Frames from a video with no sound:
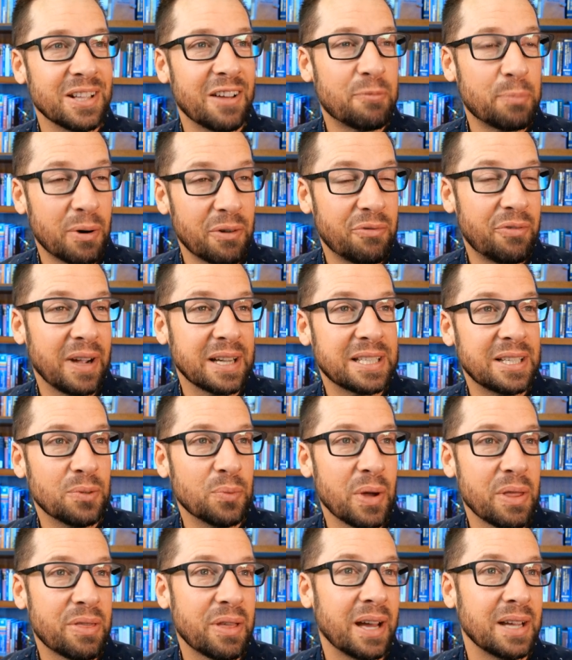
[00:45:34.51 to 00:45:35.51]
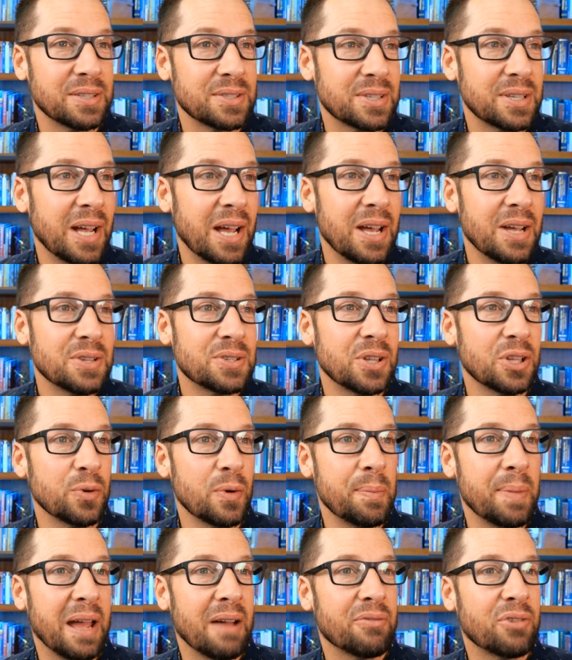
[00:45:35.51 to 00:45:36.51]
perfected with us, so that we
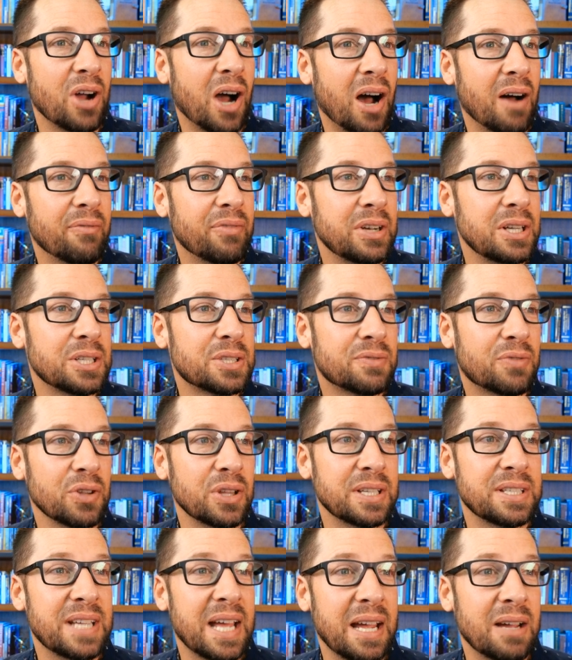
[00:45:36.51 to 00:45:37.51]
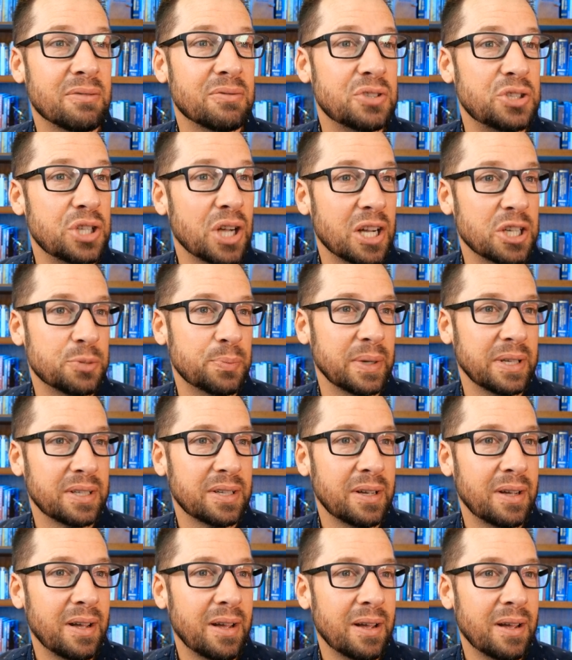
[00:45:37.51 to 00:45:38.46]
may have confidence for the day of judgment,